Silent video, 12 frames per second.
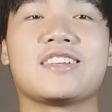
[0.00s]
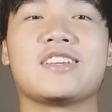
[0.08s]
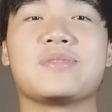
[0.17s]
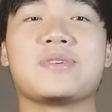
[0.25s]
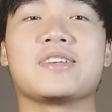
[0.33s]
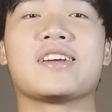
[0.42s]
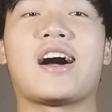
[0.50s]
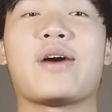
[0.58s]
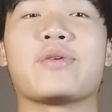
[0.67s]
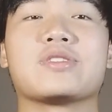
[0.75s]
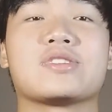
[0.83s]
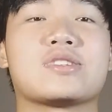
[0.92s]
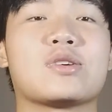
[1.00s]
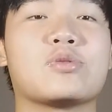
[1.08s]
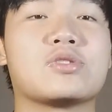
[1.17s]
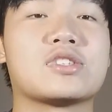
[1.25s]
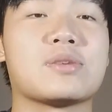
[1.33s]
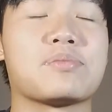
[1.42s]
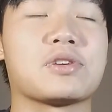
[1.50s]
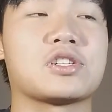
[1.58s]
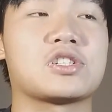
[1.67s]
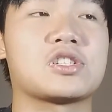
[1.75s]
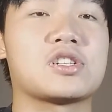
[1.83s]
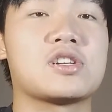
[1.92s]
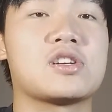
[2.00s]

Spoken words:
You mean I was so simpish.